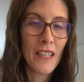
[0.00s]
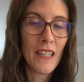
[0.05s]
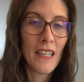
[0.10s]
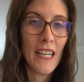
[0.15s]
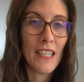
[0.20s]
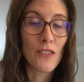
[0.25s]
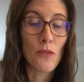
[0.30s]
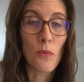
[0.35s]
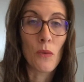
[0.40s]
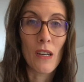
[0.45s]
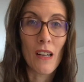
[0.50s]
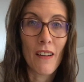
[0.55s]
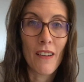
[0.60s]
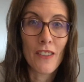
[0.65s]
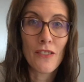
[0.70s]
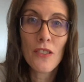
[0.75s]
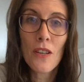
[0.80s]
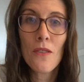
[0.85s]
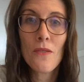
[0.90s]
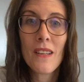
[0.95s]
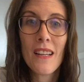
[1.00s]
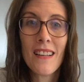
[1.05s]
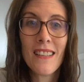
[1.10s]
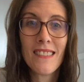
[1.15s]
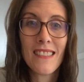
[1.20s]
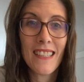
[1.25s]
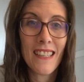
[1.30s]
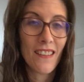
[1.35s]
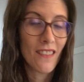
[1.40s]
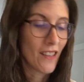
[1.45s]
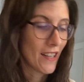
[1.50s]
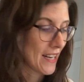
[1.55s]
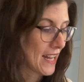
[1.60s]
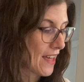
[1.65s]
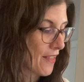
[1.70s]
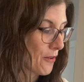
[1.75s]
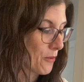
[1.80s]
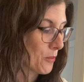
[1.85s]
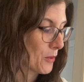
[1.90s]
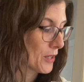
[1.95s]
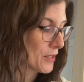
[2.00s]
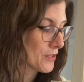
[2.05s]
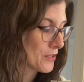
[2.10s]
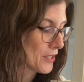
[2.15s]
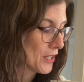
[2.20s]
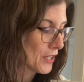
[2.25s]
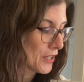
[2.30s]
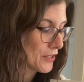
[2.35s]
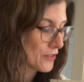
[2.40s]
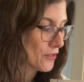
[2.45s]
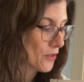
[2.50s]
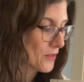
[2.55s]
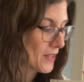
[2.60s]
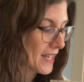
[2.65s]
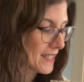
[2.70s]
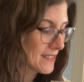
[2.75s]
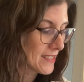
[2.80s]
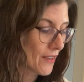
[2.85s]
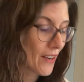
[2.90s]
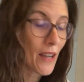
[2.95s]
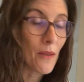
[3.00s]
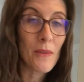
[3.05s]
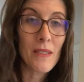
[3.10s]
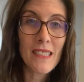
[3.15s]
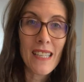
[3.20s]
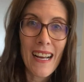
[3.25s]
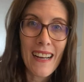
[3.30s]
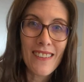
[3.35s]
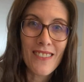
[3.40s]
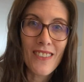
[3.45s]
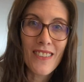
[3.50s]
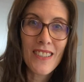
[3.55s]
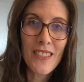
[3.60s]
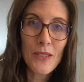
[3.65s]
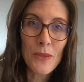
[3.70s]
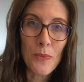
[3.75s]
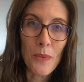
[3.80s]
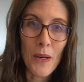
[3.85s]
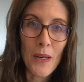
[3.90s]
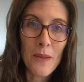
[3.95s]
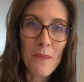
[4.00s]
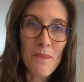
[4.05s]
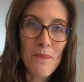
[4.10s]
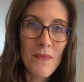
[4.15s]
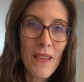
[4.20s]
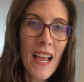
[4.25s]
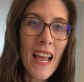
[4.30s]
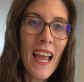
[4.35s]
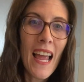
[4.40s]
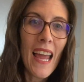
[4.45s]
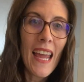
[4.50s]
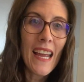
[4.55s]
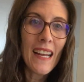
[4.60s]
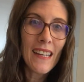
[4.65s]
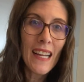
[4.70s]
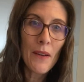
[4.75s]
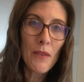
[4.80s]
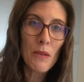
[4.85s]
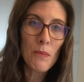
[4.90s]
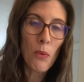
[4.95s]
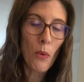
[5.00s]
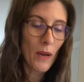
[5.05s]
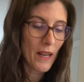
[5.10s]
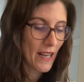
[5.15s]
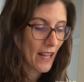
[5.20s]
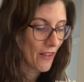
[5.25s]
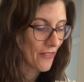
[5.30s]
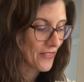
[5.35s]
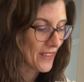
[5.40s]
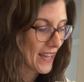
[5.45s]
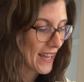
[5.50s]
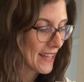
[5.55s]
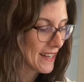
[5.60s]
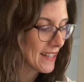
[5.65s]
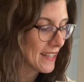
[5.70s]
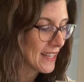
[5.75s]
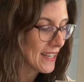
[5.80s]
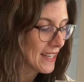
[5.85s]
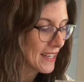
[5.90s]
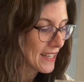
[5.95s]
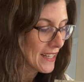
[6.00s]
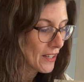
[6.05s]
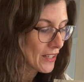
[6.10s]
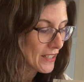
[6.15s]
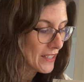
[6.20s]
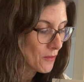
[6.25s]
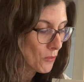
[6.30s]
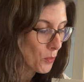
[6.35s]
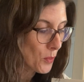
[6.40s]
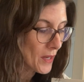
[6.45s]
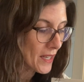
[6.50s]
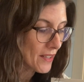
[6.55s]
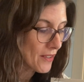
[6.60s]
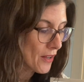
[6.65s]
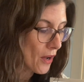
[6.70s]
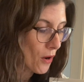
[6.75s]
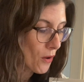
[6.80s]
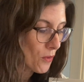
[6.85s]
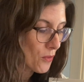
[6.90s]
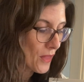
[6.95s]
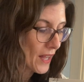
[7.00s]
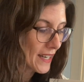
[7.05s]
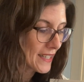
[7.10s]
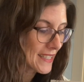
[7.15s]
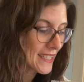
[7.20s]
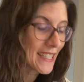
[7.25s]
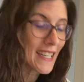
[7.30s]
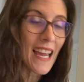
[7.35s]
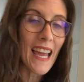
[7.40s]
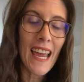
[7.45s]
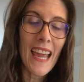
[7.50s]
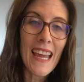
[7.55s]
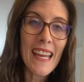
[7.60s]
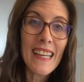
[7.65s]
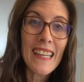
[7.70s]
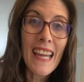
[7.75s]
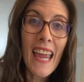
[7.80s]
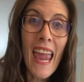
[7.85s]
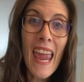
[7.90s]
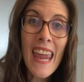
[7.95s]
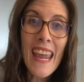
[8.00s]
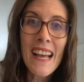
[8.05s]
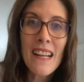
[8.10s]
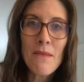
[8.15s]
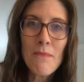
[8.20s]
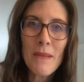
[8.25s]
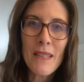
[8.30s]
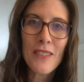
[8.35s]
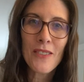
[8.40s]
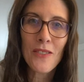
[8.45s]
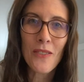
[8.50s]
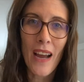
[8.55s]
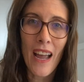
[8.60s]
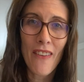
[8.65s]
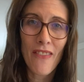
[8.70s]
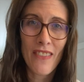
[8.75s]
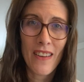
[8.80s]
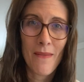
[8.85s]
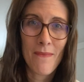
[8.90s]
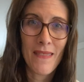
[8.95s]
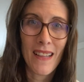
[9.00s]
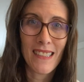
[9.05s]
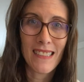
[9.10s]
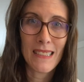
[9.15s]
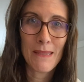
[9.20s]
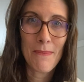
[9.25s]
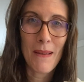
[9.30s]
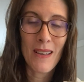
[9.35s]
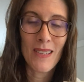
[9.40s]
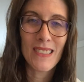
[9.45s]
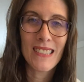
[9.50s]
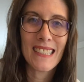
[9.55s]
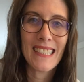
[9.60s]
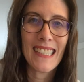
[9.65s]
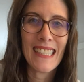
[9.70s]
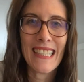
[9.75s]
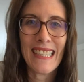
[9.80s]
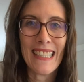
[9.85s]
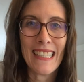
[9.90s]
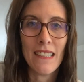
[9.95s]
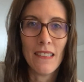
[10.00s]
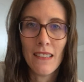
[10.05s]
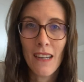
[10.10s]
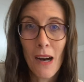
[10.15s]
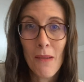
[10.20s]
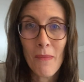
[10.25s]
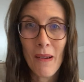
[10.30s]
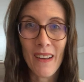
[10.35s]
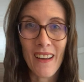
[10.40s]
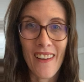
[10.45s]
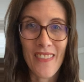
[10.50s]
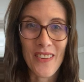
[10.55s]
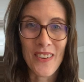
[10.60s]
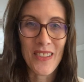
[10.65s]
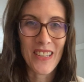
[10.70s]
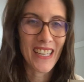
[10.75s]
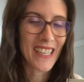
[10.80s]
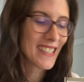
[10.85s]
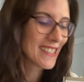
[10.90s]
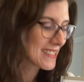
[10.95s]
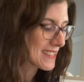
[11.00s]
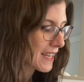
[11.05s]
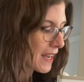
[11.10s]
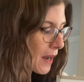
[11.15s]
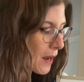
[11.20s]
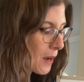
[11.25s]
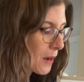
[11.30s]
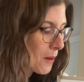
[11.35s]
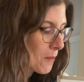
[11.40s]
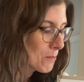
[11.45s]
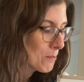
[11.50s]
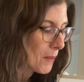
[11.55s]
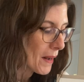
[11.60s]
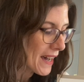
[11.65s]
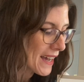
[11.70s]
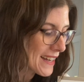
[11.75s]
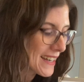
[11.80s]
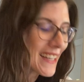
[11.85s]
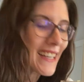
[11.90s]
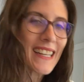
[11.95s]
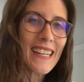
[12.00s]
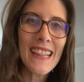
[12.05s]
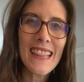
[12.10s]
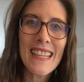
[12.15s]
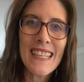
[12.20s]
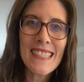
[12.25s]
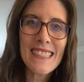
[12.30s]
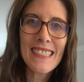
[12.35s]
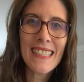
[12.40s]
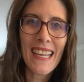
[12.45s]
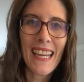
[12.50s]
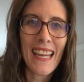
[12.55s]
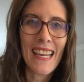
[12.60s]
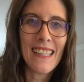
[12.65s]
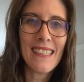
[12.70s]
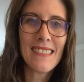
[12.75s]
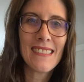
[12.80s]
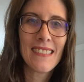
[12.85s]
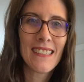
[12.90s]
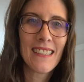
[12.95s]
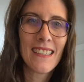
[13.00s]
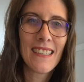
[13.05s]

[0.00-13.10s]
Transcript: it's a word on its own and it's in a lot of other words. So that's how I would tackle this word. And I would point out that we know that EA can be a grapheme that spells E, among other things. But in this case,